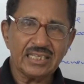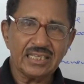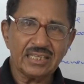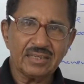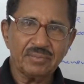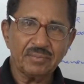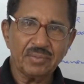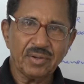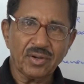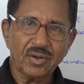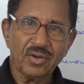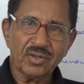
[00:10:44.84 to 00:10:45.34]

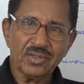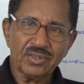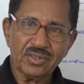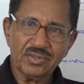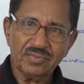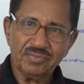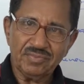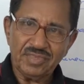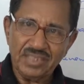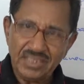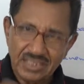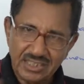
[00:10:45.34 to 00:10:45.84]
Because
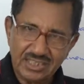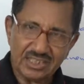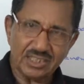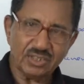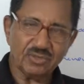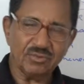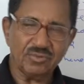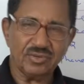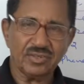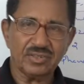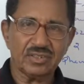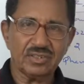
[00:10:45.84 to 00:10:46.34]
of this
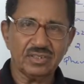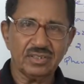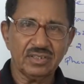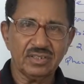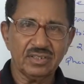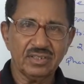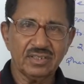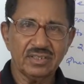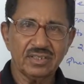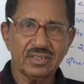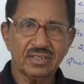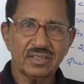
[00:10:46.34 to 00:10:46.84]

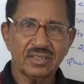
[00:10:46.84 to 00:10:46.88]
situation,